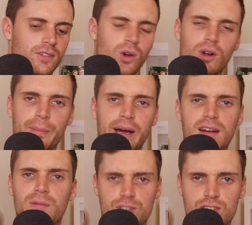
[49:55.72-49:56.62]
talk
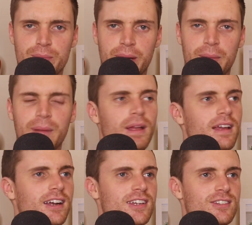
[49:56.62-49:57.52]
about it, which is a bummer
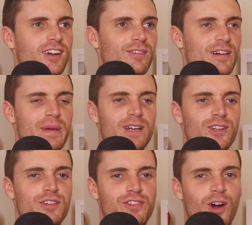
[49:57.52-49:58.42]
because we've been
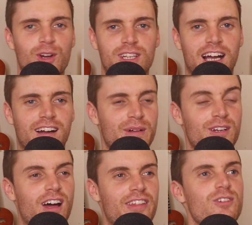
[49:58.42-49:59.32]
on the phone. Like I
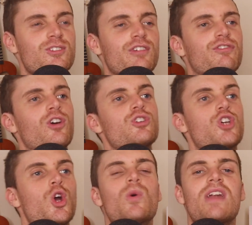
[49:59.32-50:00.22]
think I was on the phone
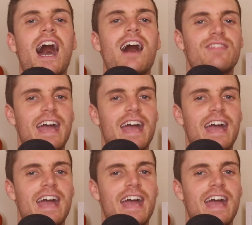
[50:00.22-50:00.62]
2.5